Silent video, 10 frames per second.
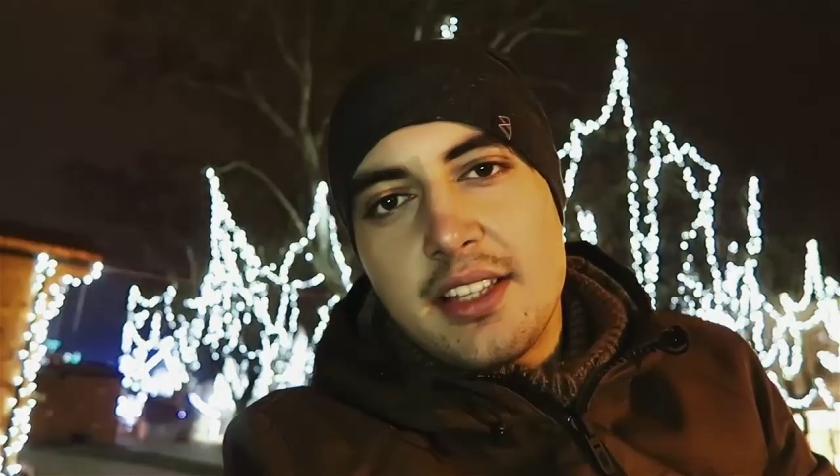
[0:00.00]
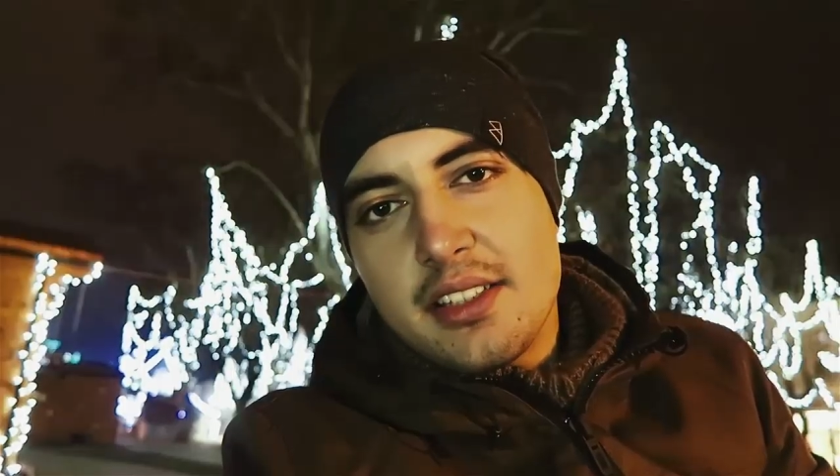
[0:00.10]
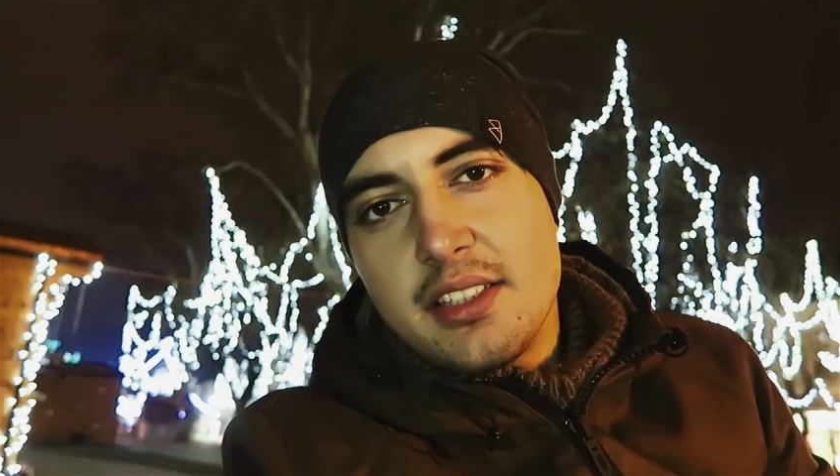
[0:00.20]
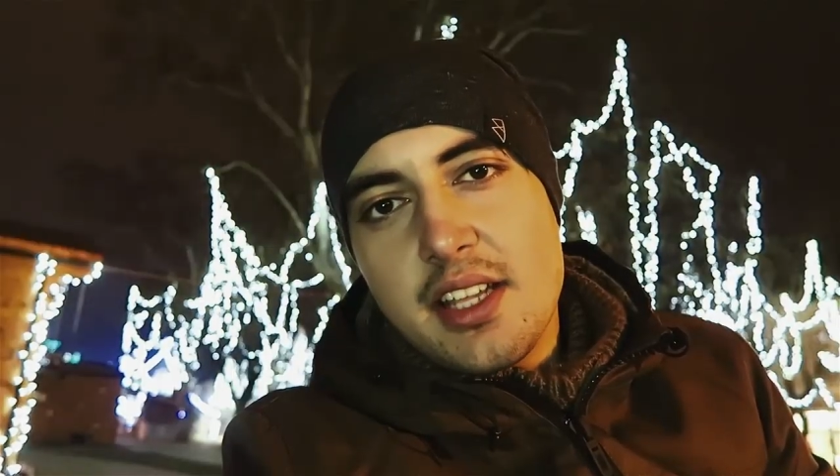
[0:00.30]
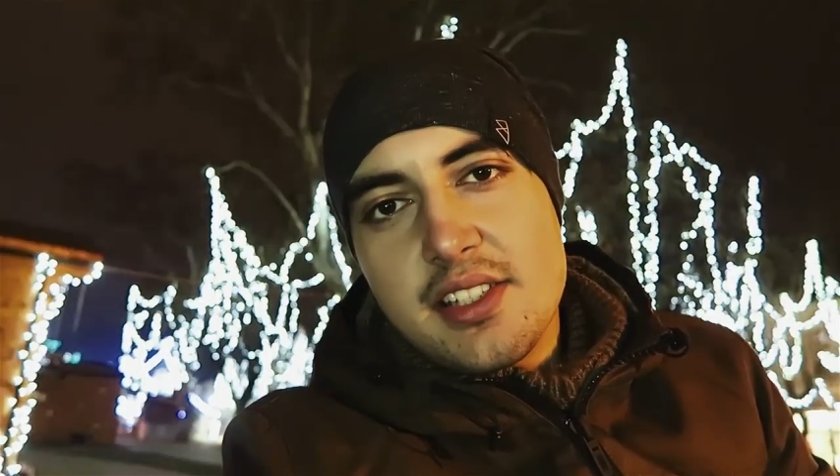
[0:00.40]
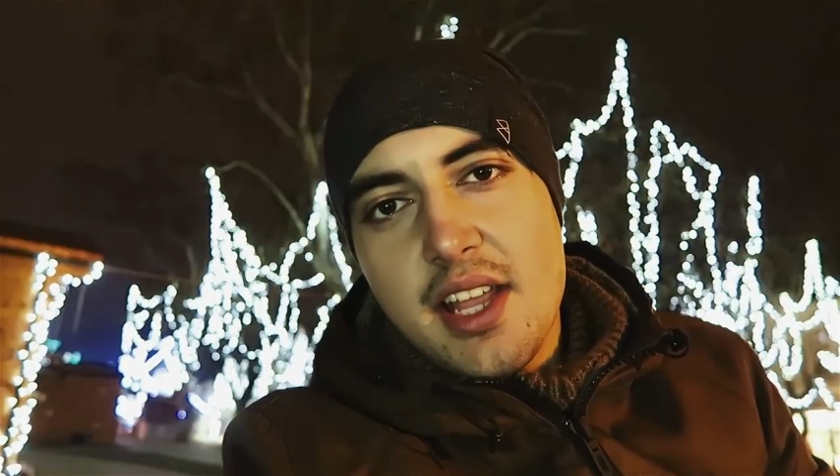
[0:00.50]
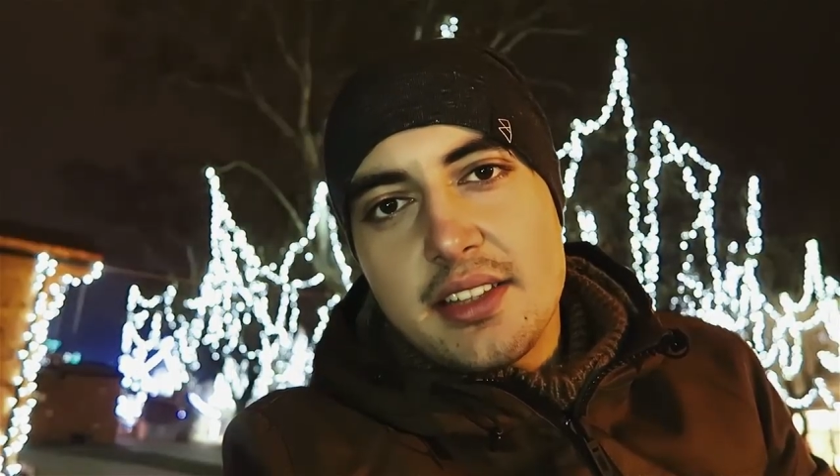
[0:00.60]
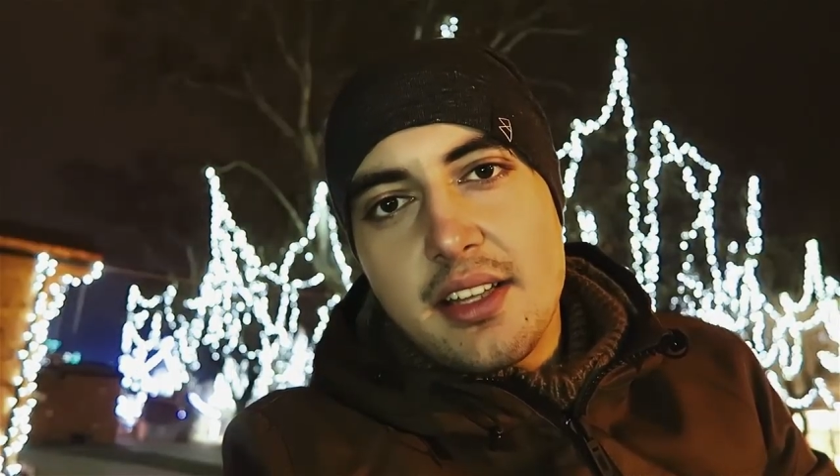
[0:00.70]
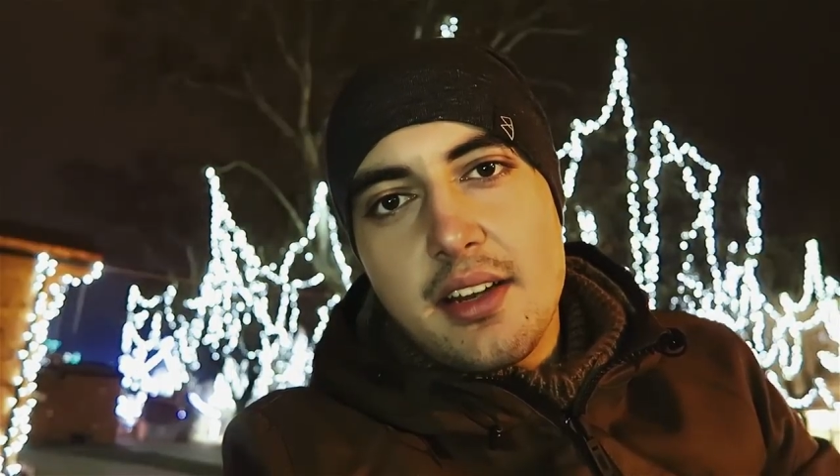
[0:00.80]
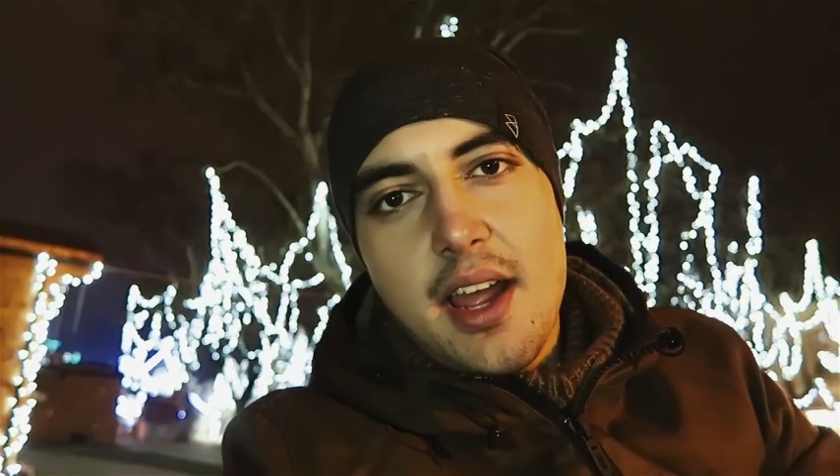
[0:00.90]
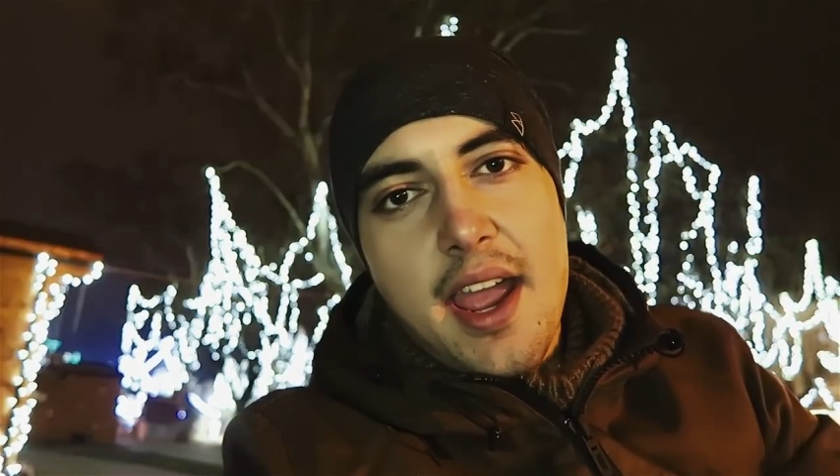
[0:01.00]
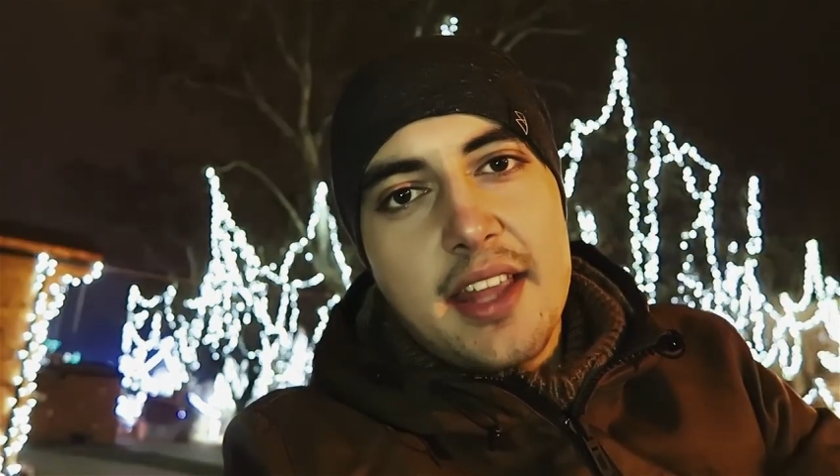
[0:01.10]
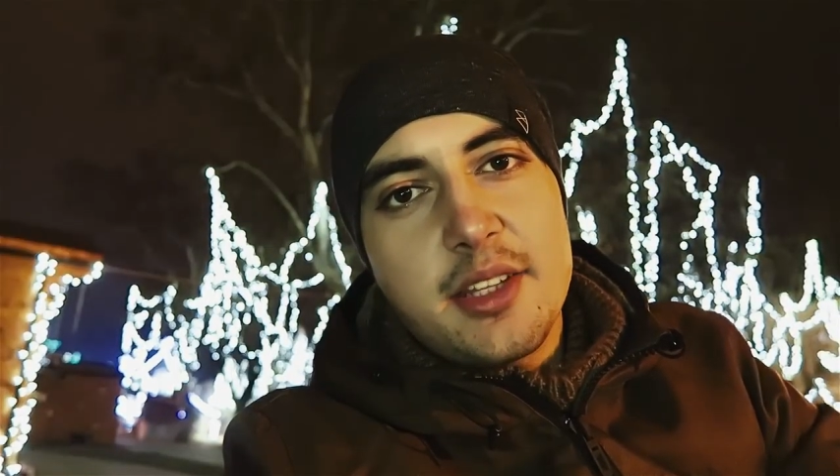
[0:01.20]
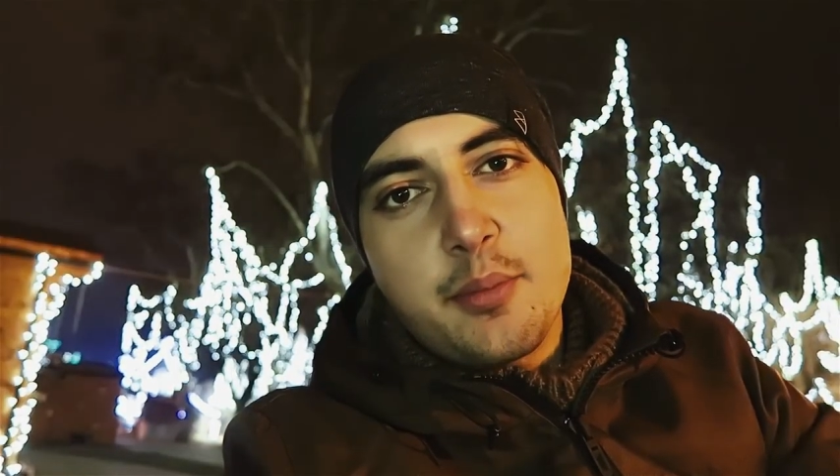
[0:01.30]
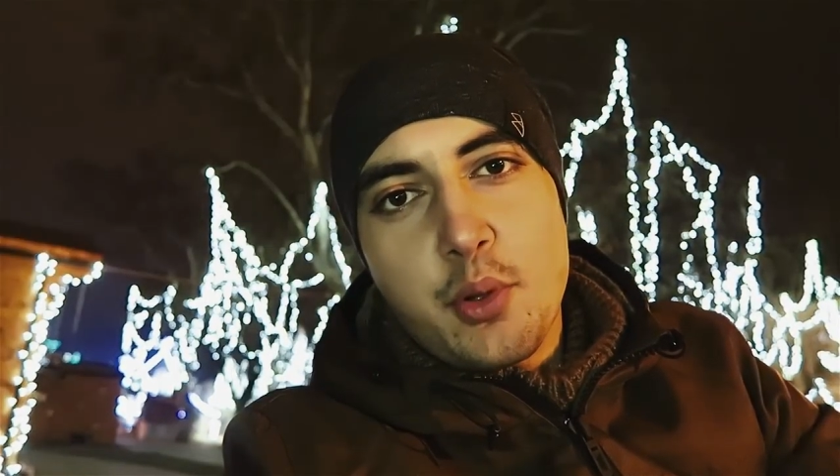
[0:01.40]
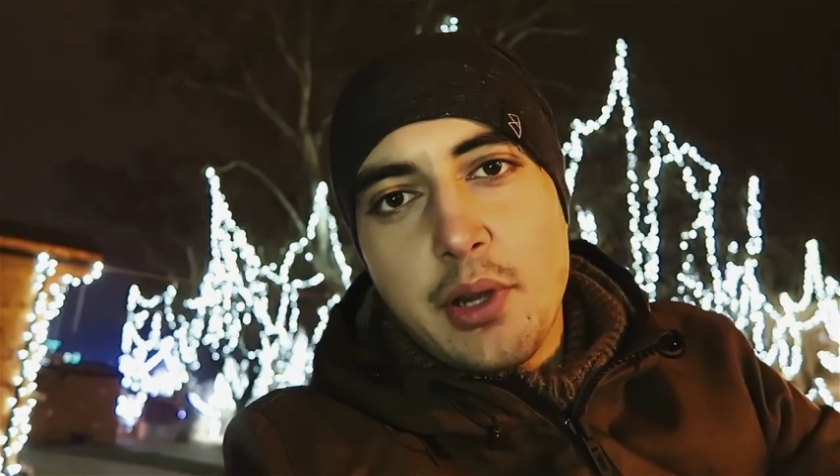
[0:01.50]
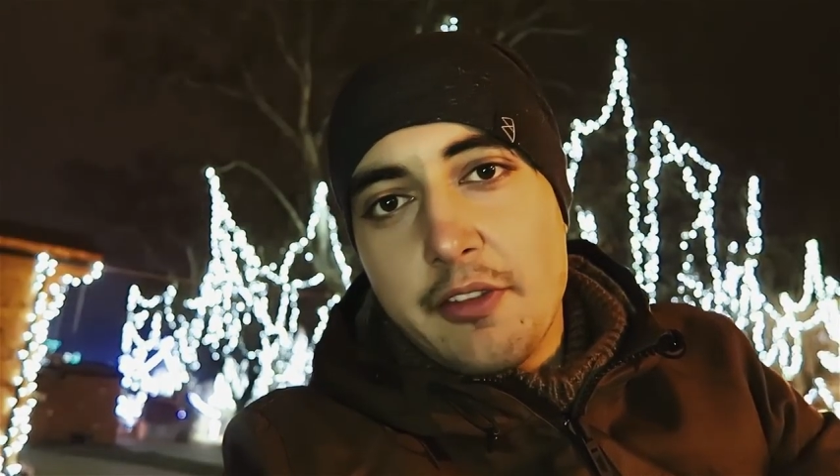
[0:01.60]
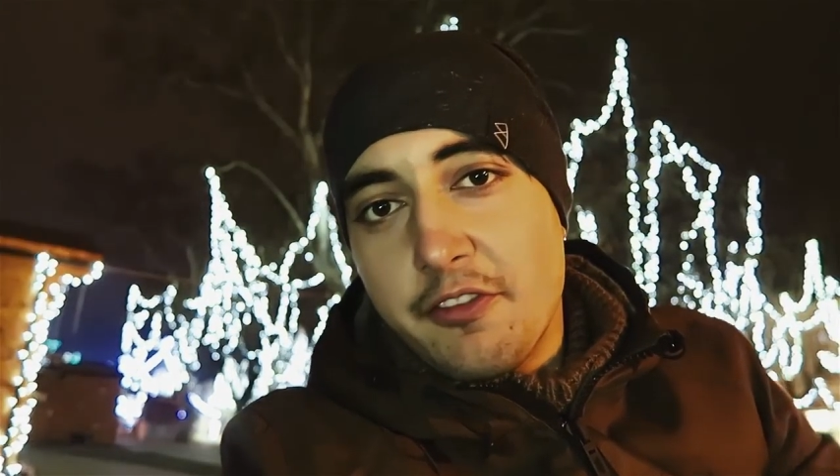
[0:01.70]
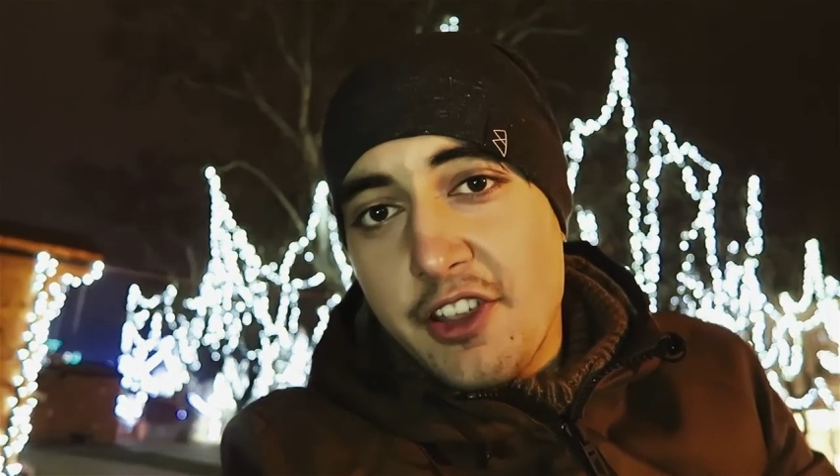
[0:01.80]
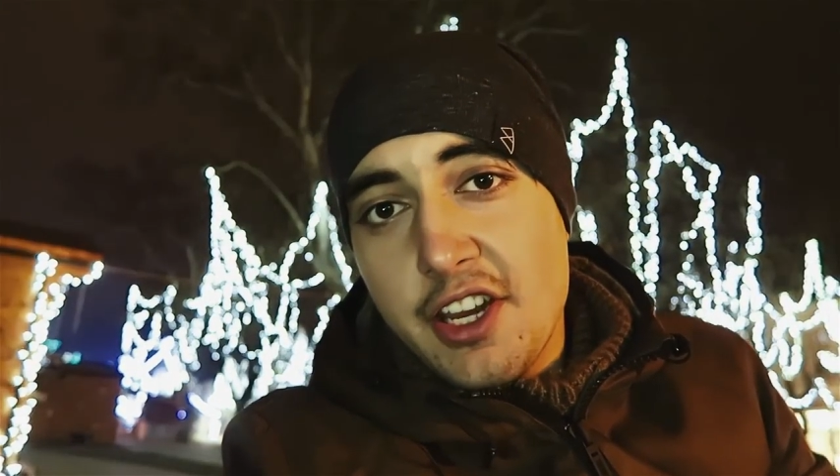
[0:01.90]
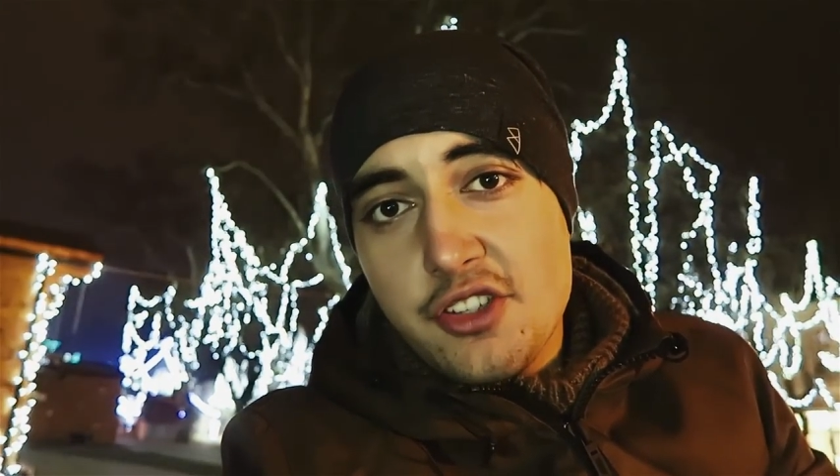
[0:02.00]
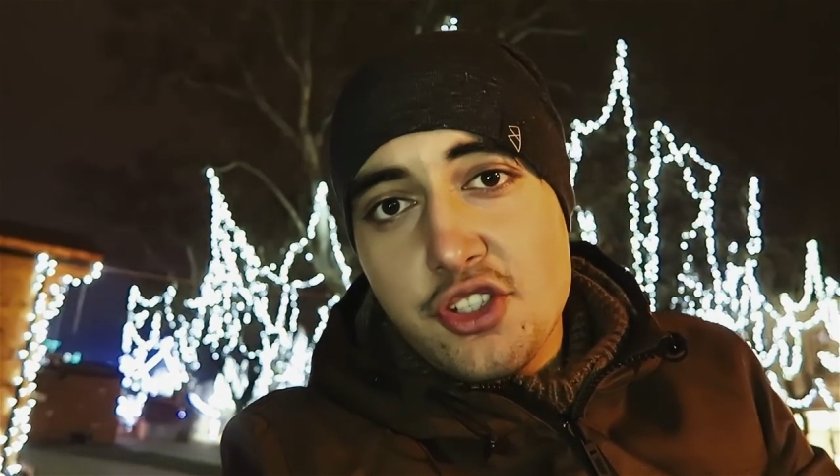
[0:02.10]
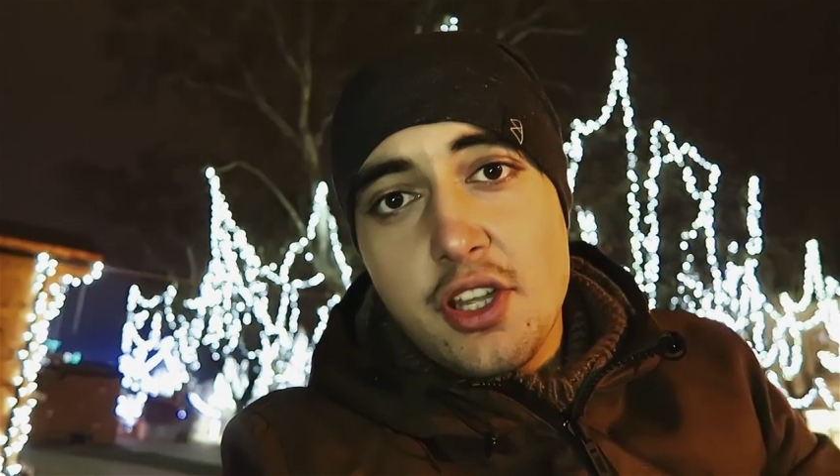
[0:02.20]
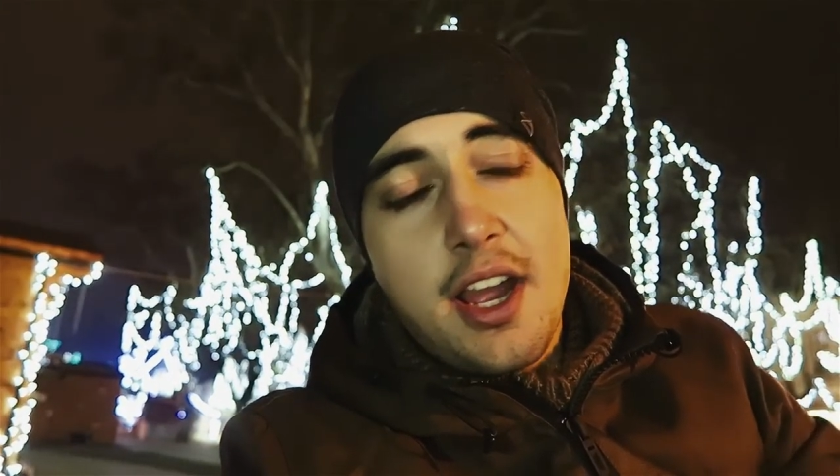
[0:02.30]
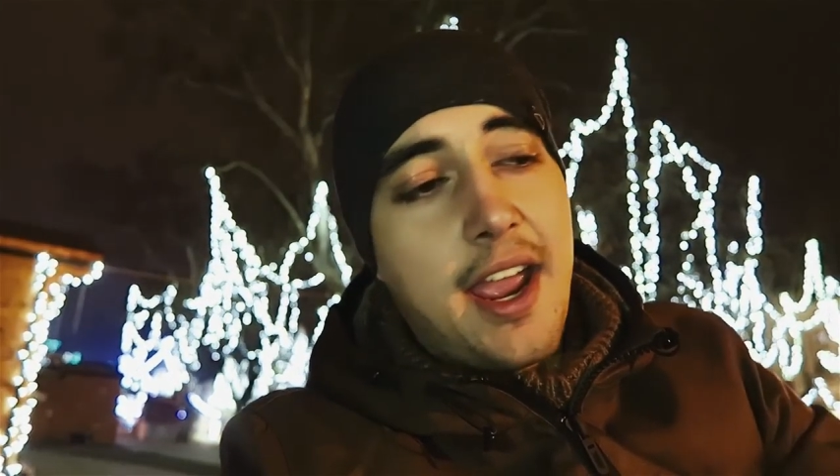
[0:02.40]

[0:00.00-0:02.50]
30 days later, I had the program finished,